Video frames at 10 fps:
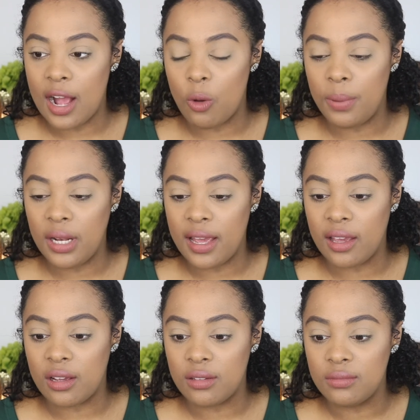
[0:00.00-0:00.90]
I will be
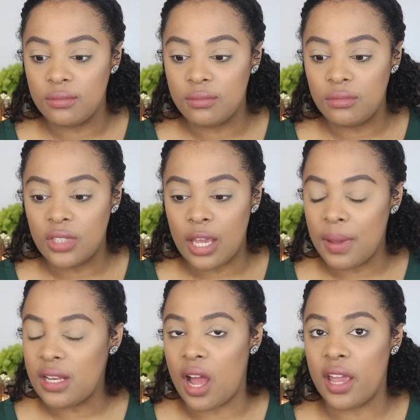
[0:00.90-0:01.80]
like, am
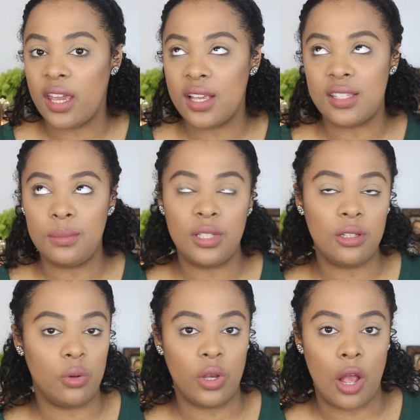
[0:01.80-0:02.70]
I dying? Is
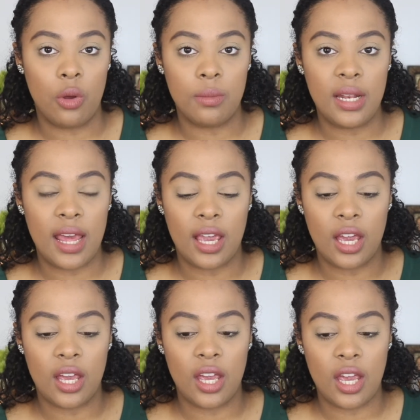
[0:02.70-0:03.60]
something going on with me?
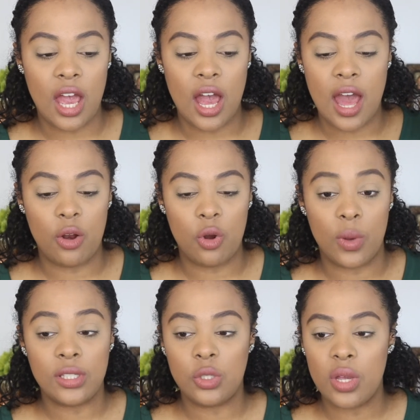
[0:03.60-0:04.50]
Like, I don't know
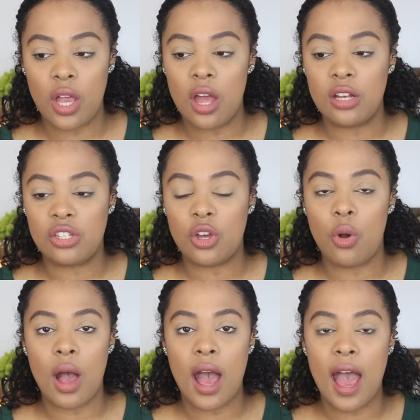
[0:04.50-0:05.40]
what's going on.
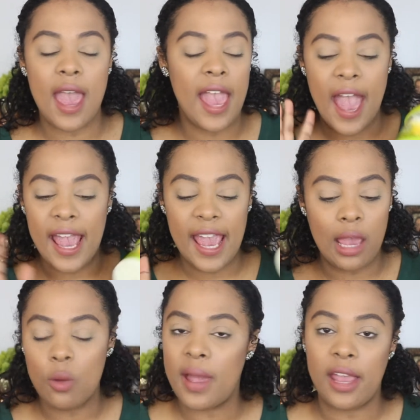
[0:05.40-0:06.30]
So I
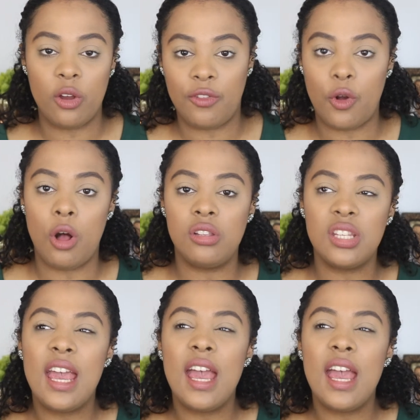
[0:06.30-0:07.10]
hate when my hair falls.